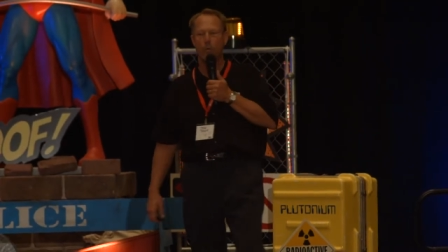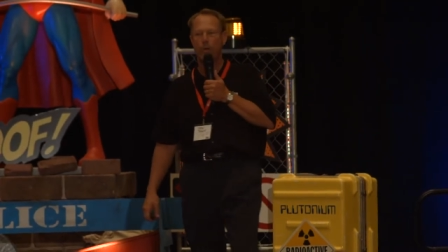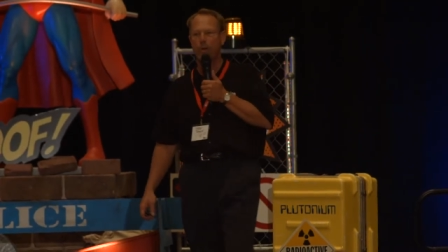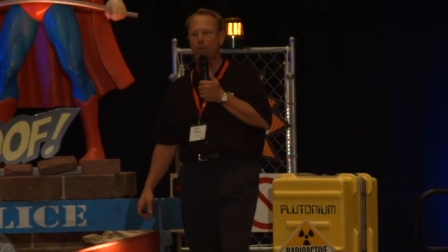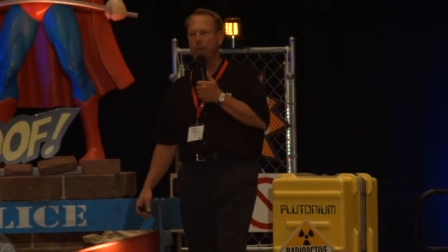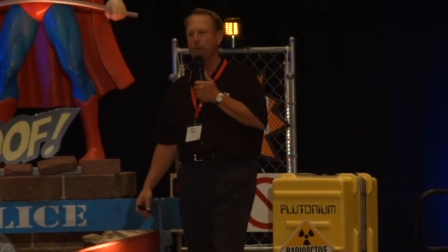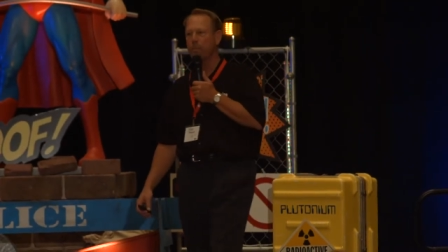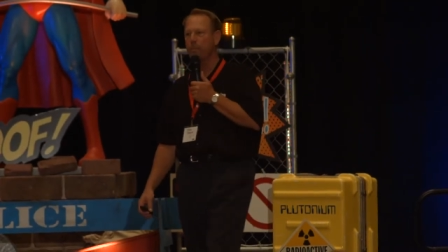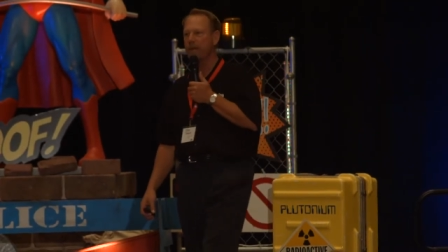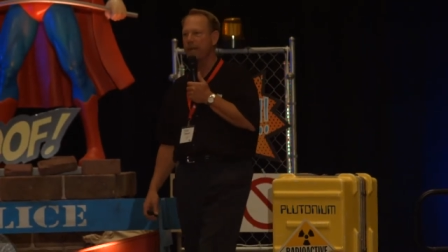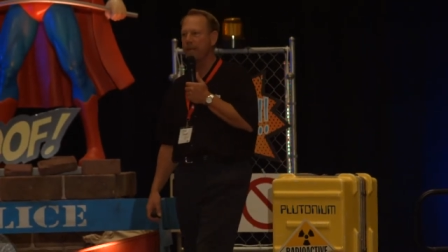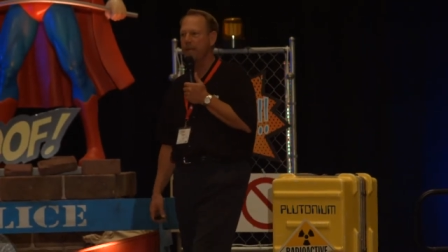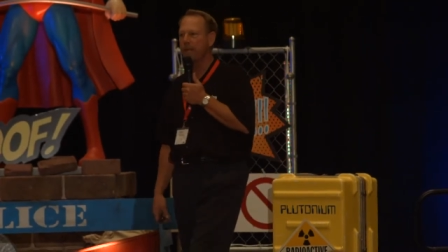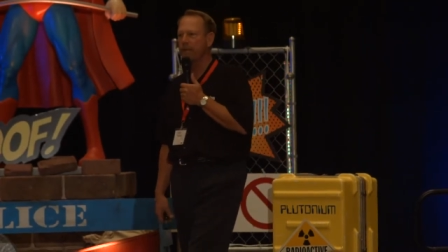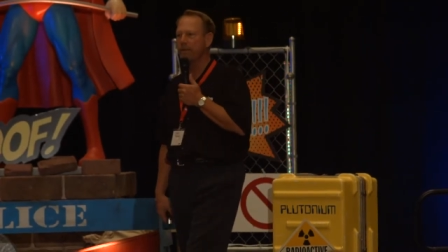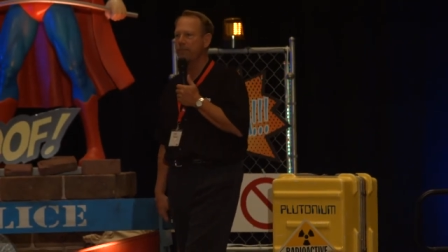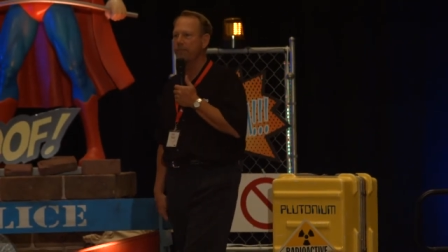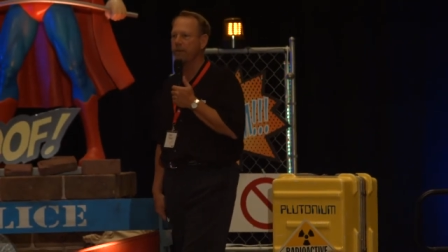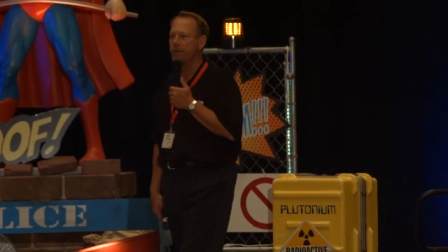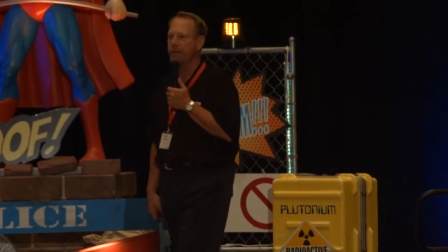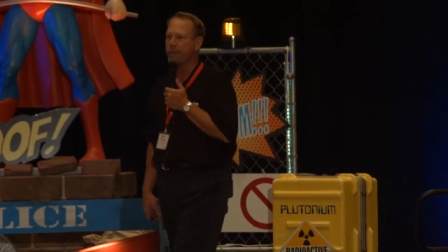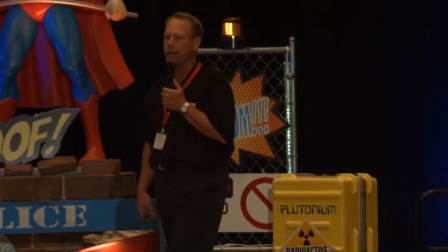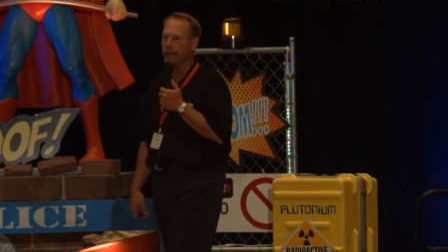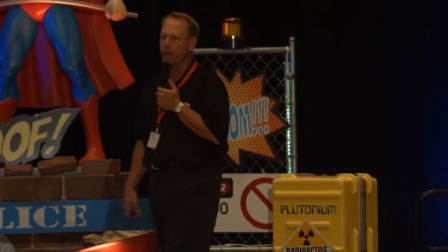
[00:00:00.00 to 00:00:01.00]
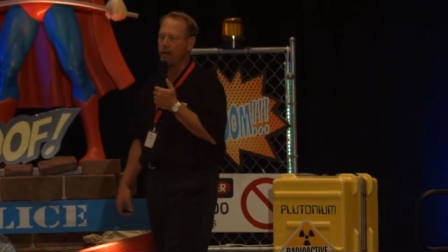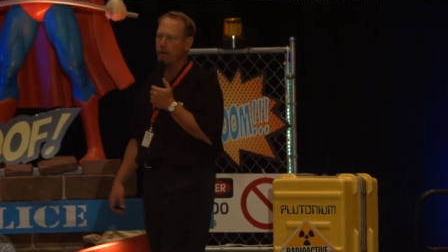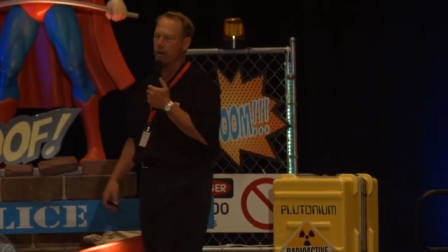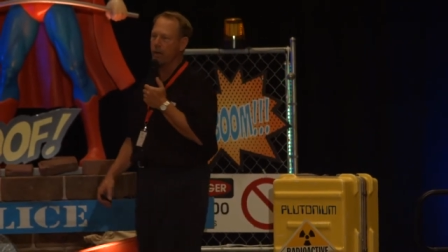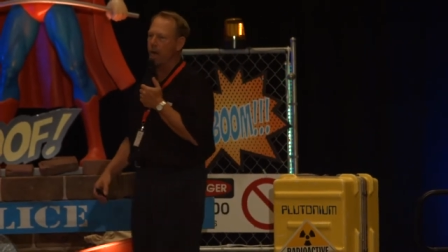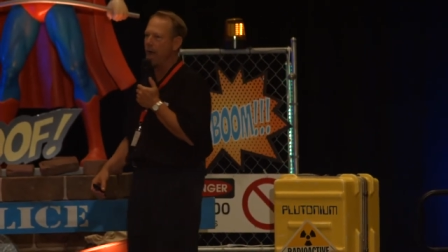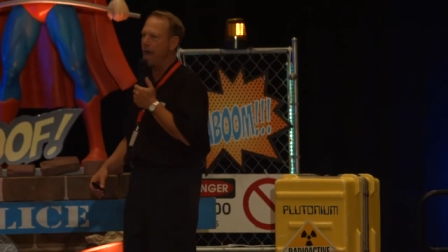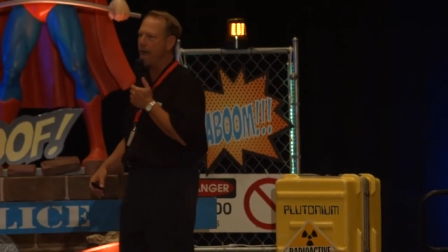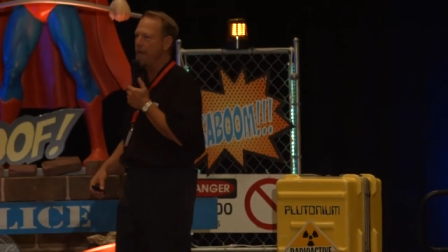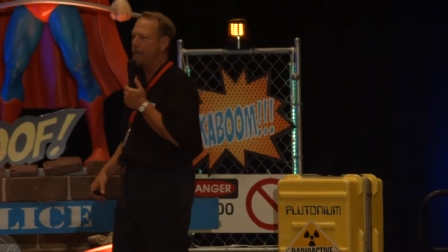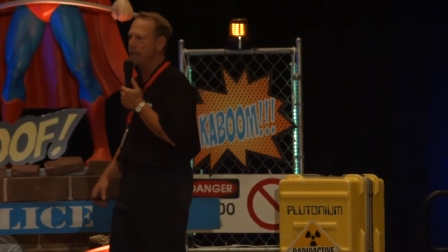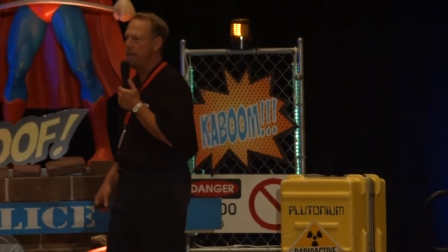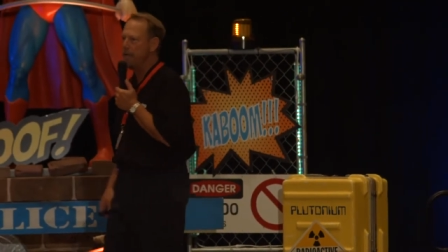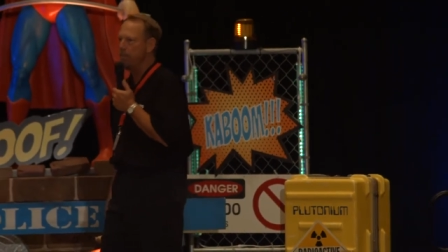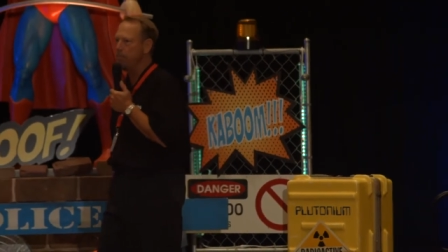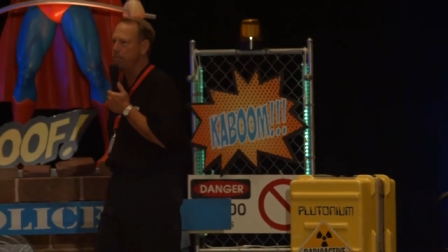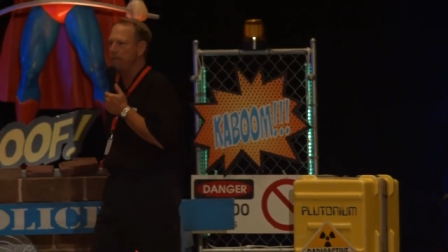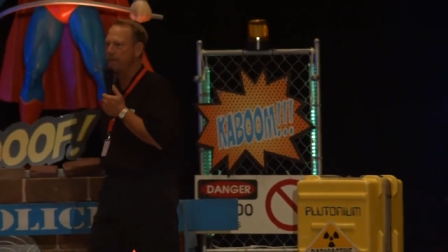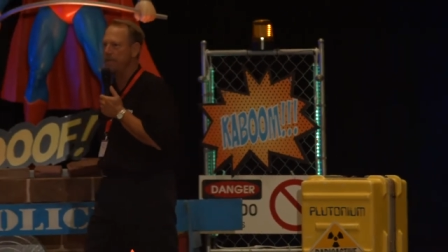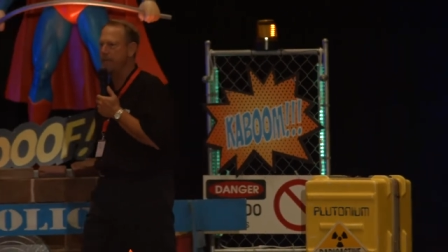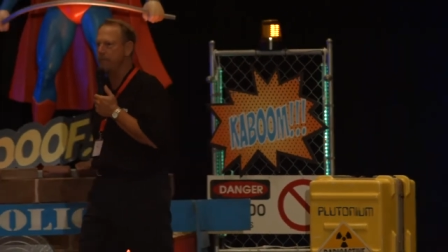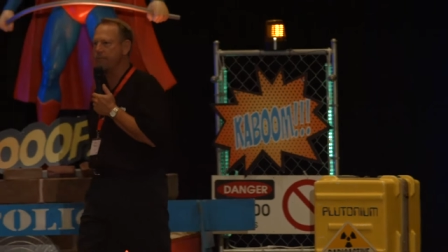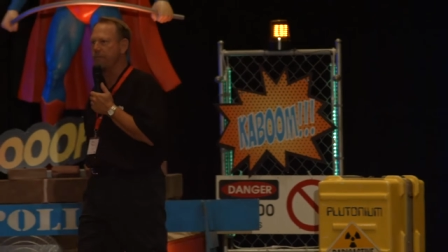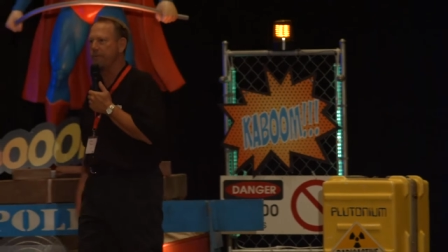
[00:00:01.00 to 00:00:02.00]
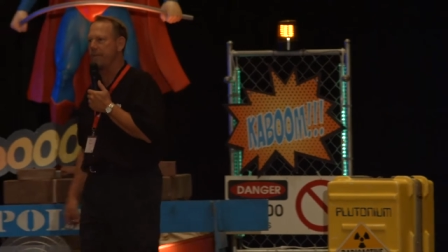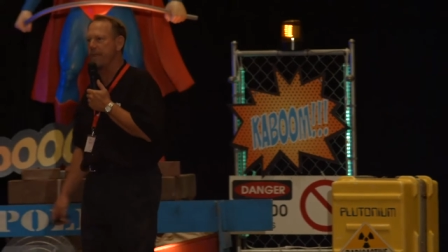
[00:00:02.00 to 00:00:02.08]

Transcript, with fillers: we were meeting for the, her IEP